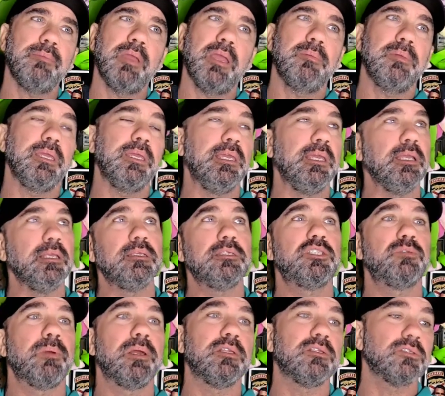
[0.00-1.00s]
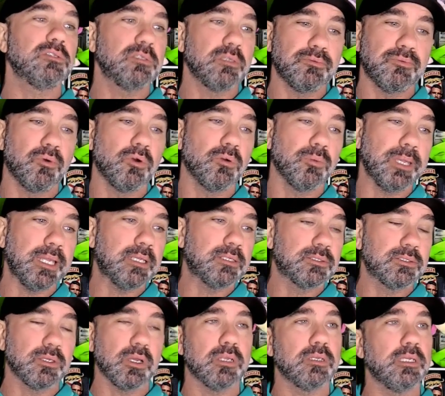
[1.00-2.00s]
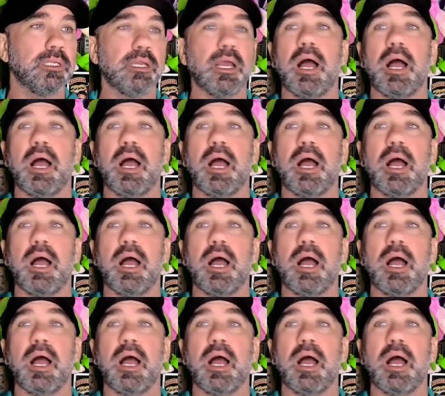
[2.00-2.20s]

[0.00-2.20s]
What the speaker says: Maybe he spends the 4 weeks on the